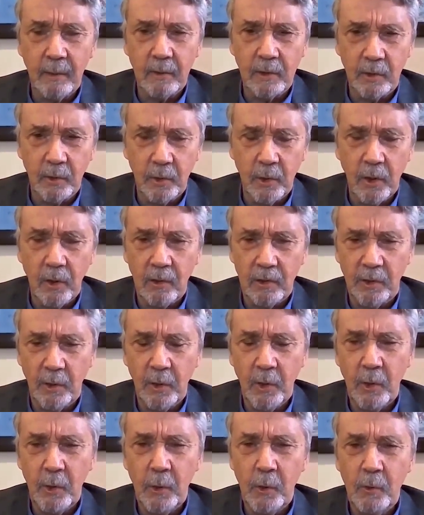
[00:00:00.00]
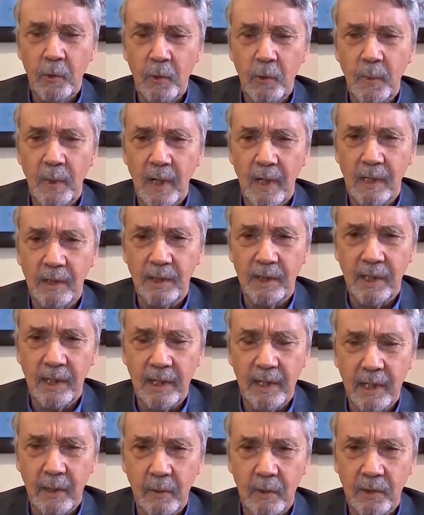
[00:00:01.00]
which was a huge
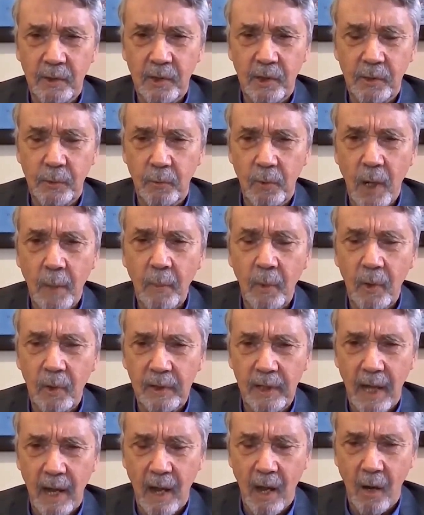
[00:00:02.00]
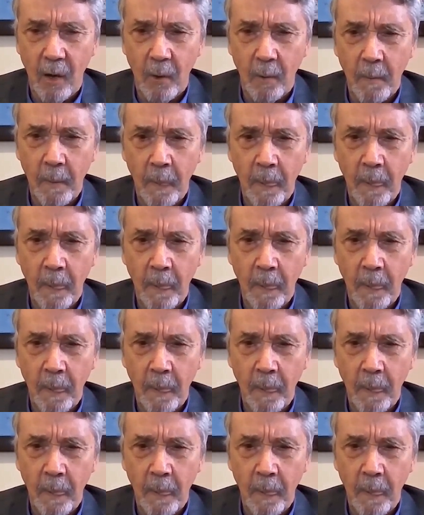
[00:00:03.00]
monastery that was just rubble now.